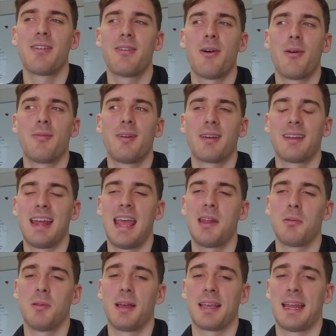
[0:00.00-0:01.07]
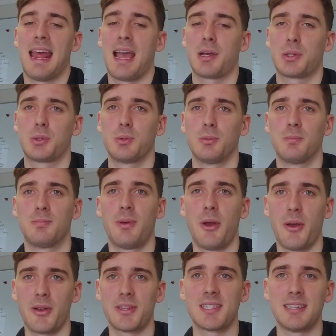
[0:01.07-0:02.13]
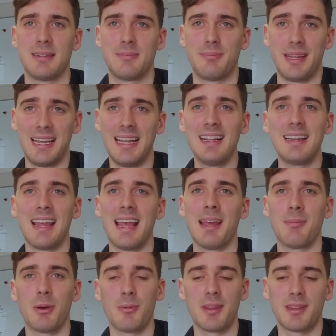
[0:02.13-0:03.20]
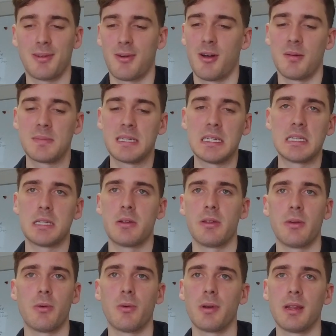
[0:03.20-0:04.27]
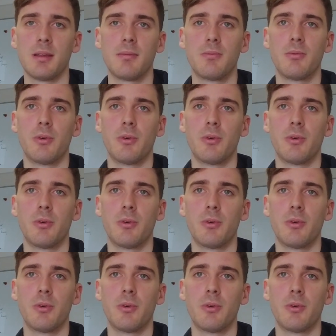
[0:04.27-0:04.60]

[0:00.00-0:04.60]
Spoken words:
don't know if I could handle like an actual person being there, but with crime scenes, they're already